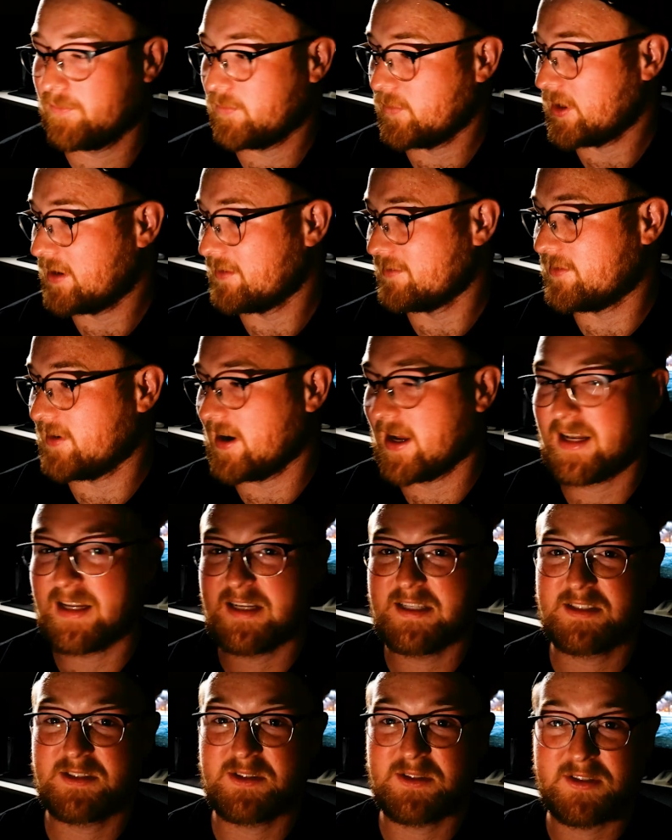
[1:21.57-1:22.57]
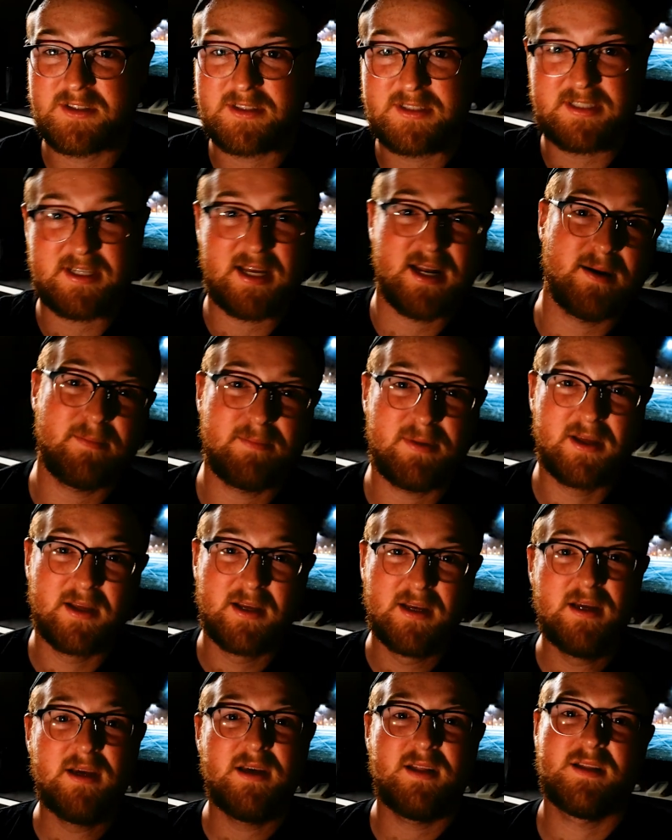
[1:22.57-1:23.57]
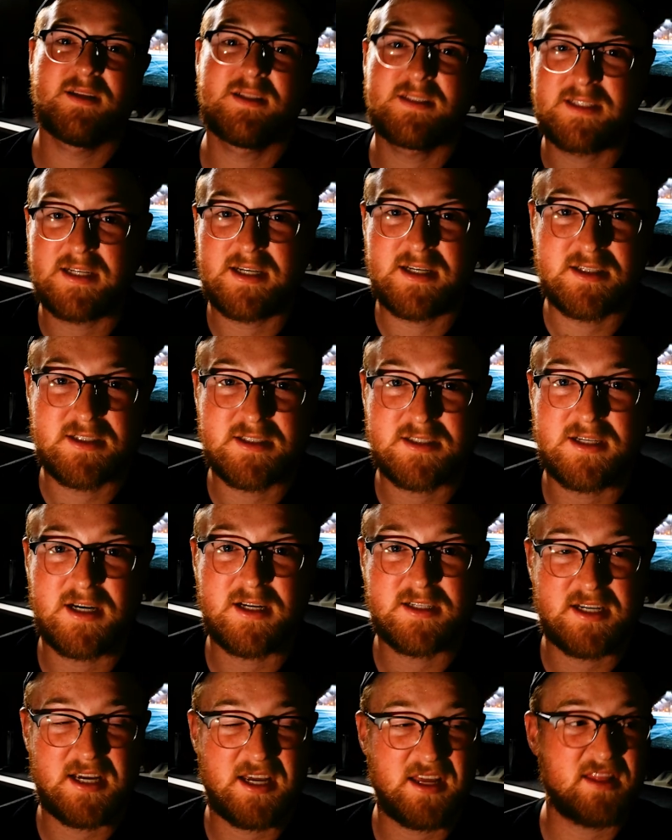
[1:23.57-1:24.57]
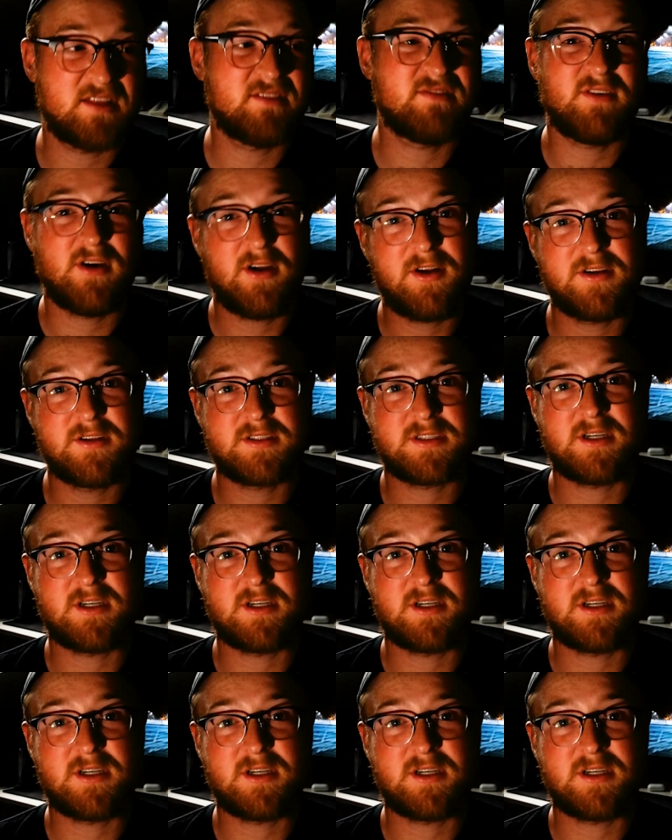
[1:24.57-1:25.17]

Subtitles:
we can finally sort of set up the scene to start taking the photos